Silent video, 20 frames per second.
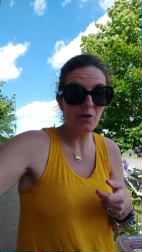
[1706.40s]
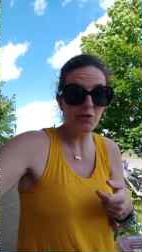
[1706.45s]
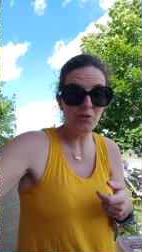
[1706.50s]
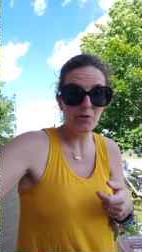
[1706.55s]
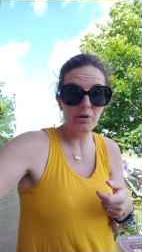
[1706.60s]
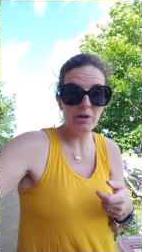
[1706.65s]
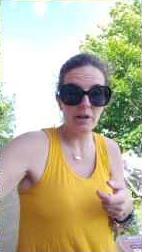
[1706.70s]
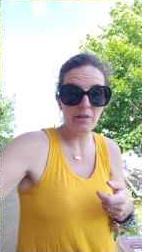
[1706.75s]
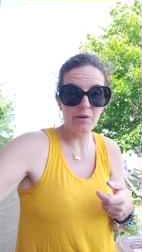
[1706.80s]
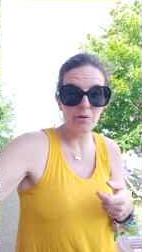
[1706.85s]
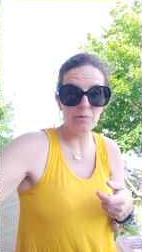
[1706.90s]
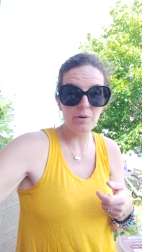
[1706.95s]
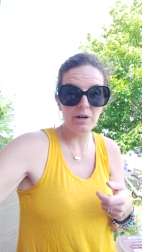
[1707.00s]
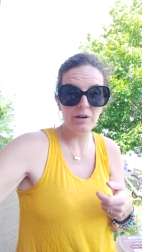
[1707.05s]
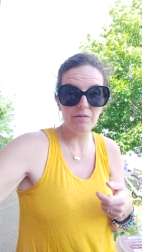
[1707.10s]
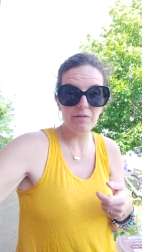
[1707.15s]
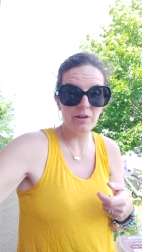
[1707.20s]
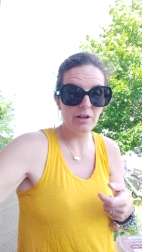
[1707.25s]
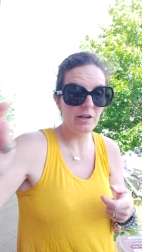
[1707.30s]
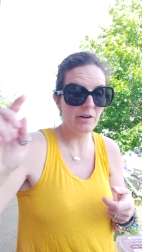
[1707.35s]
also another one
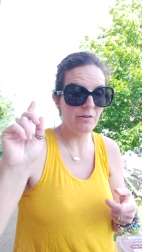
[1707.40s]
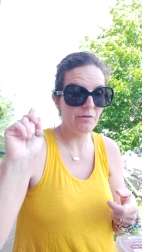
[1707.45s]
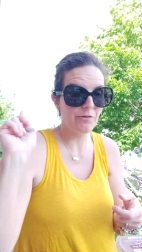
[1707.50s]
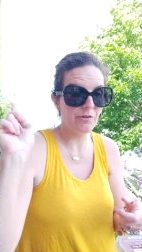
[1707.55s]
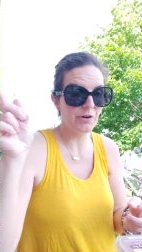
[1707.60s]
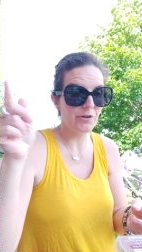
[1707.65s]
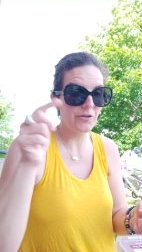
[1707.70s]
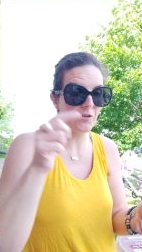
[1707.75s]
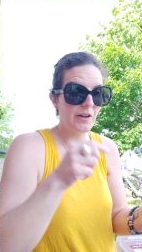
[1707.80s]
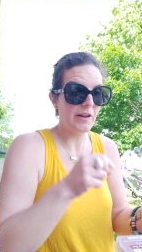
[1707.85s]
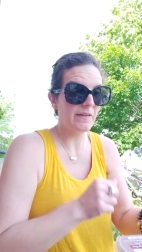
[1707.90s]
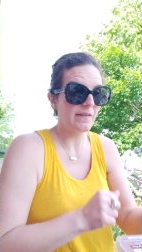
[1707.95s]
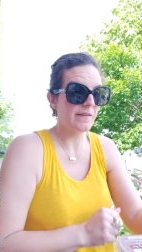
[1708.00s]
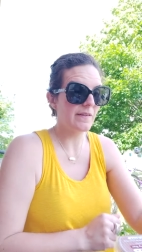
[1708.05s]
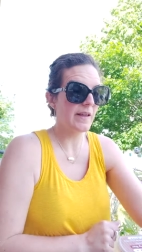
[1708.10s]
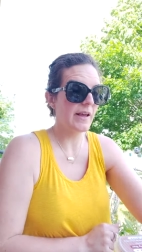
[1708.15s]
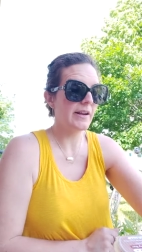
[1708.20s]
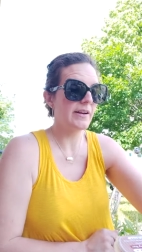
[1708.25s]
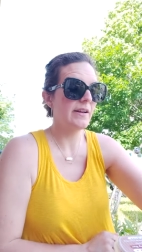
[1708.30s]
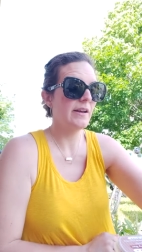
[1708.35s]
of the first scents
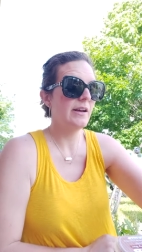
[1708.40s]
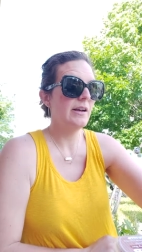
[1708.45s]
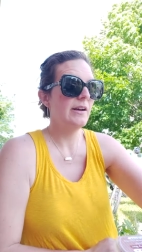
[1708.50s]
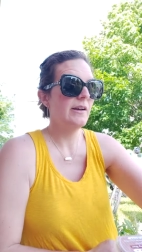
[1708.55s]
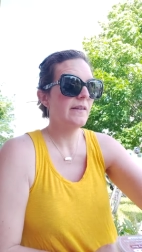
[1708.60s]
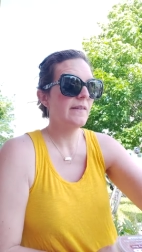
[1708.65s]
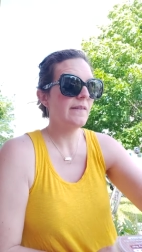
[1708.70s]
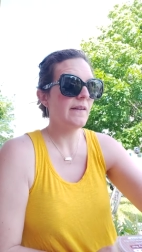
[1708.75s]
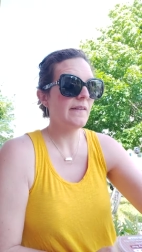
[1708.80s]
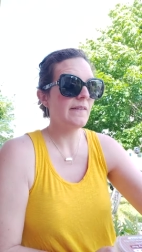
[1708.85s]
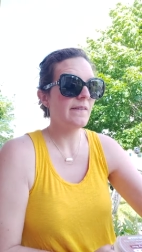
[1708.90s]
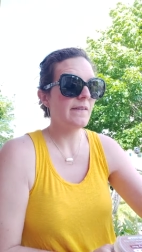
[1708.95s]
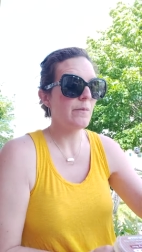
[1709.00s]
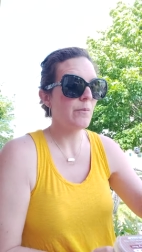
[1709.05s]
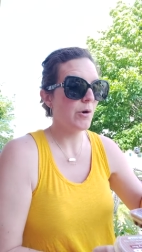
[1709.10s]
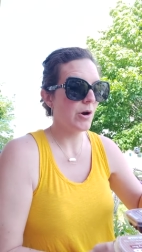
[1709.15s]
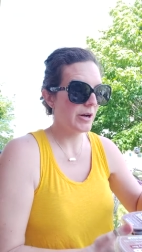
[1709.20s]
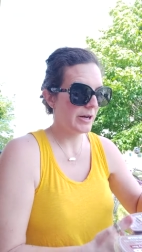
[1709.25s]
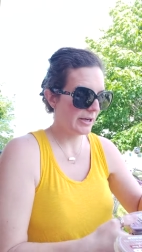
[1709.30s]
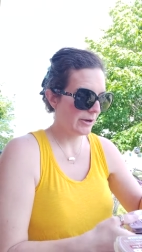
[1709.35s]
that Scentsy
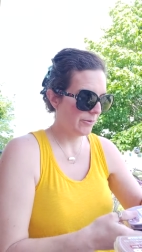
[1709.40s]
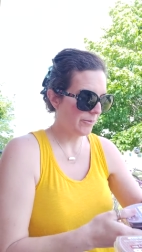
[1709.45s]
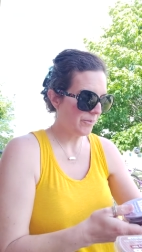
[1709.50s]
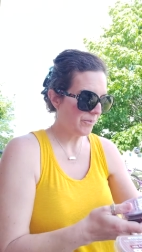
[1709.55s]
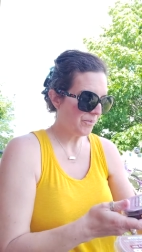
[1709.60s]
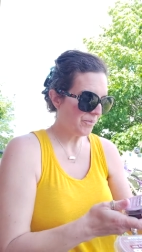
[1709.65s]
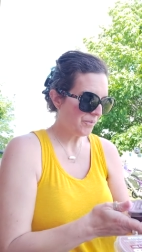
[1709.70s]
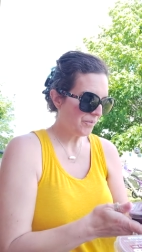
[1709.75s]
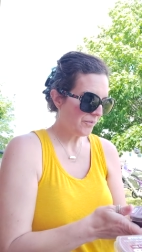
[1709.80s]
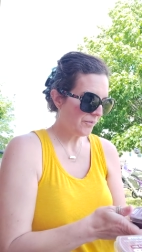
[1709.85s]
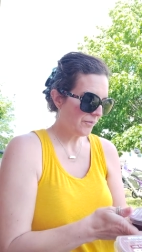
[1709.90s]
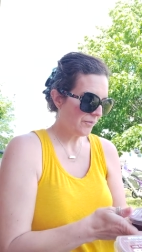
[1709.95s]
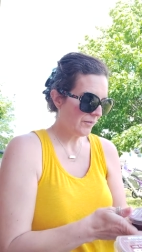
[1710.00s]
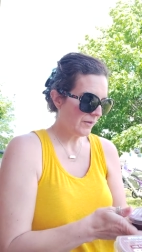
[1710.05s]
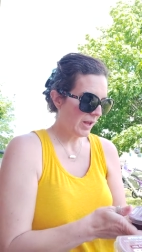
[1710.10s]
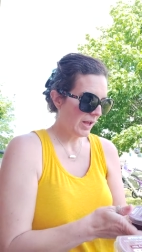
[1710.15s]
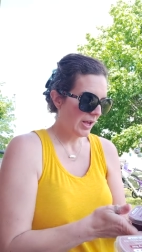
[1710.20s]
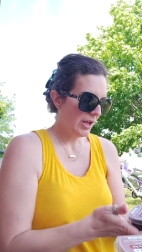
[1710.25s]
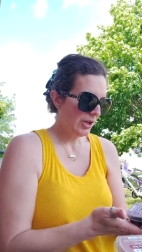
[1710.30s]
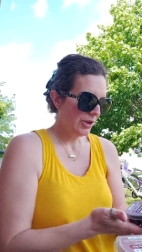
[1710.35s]
brought out.
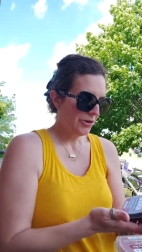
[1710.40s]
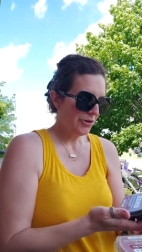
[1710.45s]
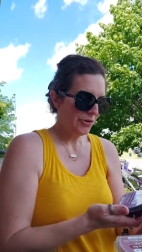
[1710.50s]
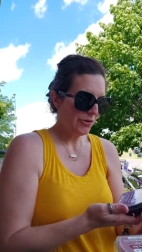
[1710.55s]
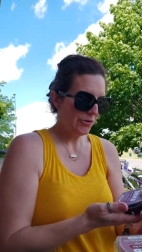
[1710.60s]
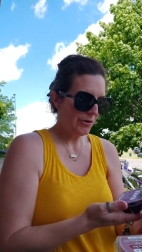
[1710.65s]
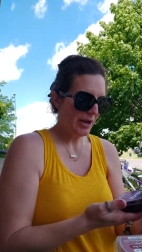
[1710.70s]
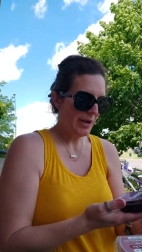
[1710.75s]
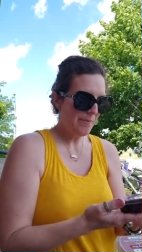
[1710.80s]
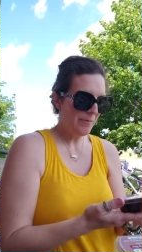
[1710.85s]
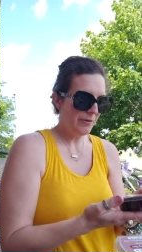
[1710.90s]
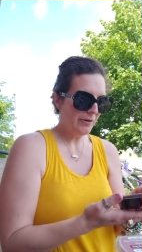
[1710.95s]
Grape